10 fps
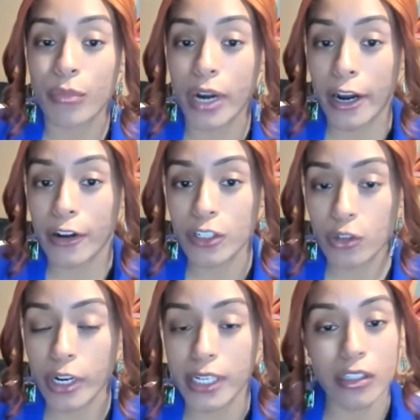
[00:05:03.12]
Prior to
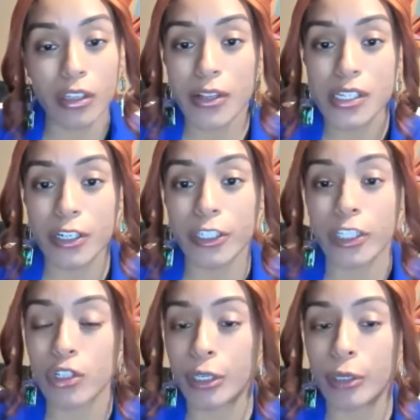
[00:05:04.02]
joining the Galt Center,
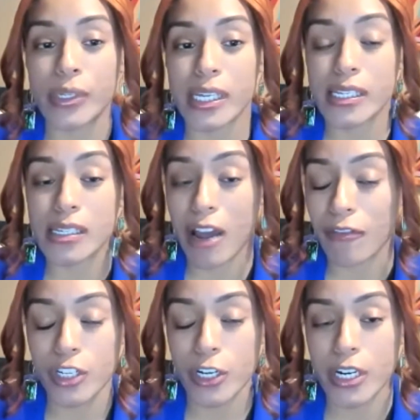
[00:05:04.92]
Katrina was a
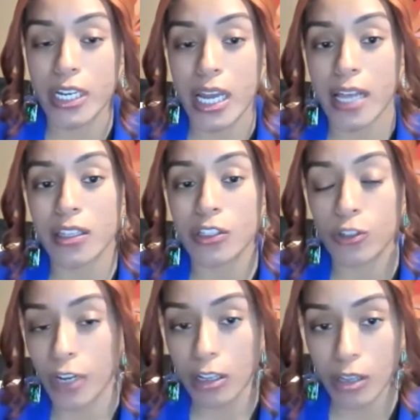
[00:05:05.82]
staff attorney at
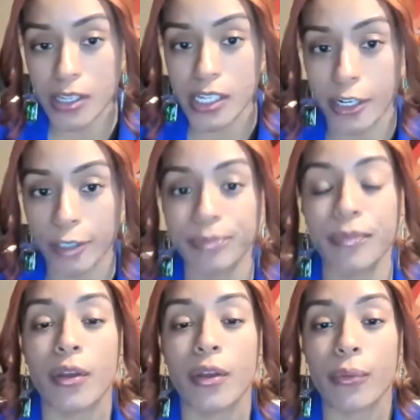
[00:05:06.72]
Juvenile Law Center,
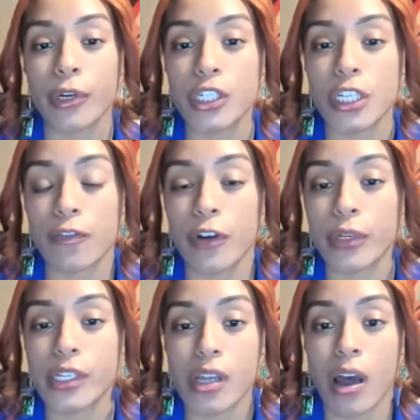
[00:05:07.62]
where she
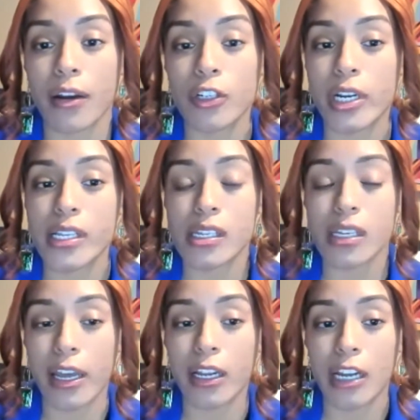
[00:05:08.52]
focused on addressing
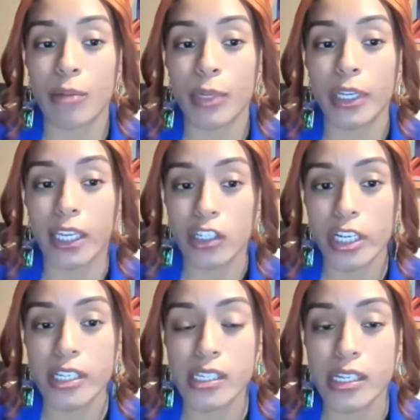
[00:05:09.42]
economic
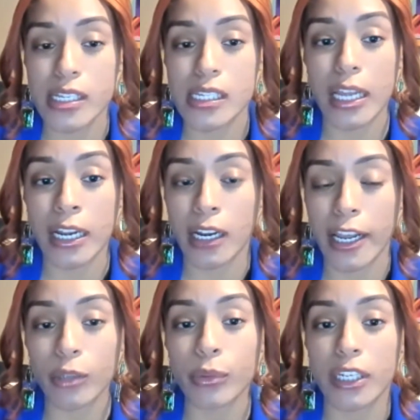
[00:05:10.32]
injustice and
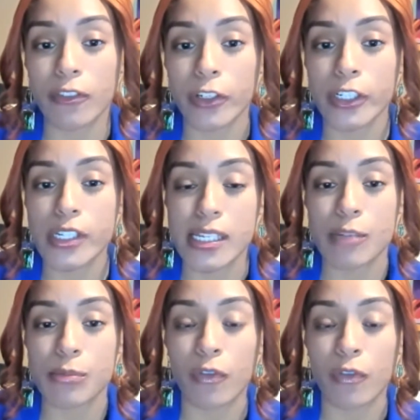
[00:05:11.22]
inequity for
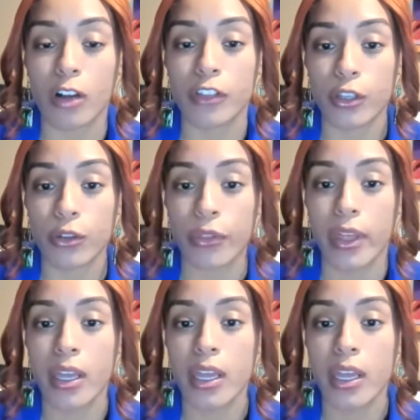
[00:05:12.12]
systems-involved youth